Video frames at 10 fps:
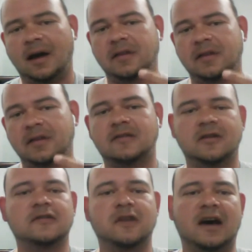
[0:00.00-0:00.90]
I think
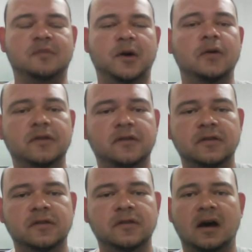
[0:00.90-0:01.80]
it's good to have both.
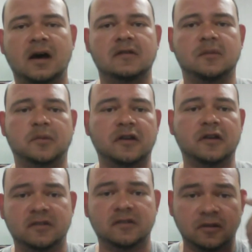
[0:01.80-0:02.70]
The
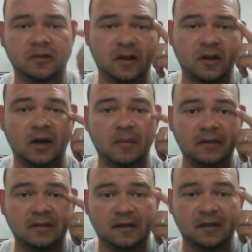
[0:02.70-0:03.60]
brushless also come
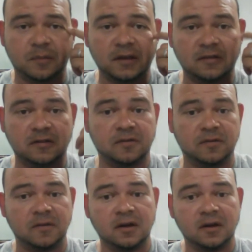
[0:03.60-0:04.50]
at the expense of
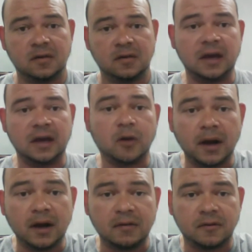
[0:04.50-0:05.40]
paying more
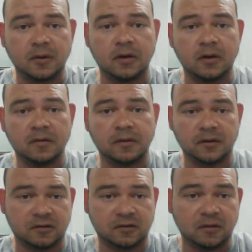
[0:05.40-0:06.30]
money for
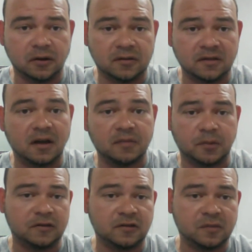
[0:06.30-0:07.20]
the servo itself.
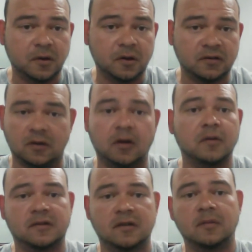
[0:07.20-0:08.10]
Brushless motors are
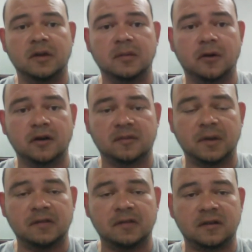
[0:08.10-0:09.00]
always going to be more
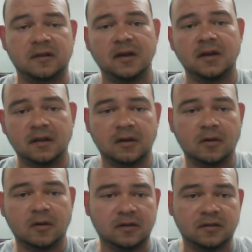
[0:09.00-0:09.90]
expensive than
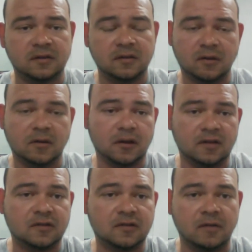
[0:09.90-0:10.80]
coreless
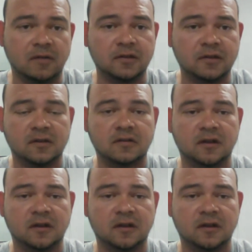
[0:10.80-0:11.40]
servos.